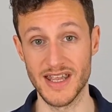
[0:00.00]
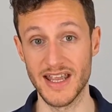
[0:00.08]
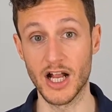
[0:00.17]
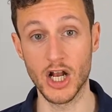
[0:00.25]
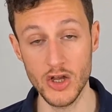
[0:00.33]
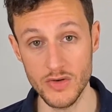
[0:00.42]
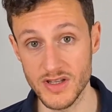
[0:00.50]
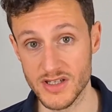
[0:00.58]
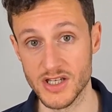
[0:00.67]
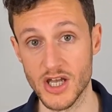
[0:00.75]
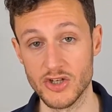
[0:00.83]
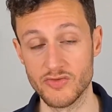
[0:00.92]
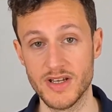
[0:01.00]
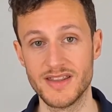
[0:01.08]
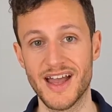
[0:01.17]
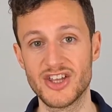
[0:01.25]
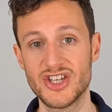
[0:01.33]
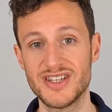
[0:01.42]
including surgery,
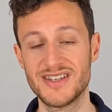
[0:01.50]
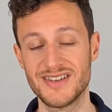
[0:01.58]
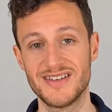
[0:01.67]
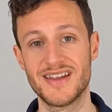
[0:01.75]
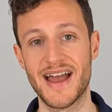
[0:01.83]
that she didn't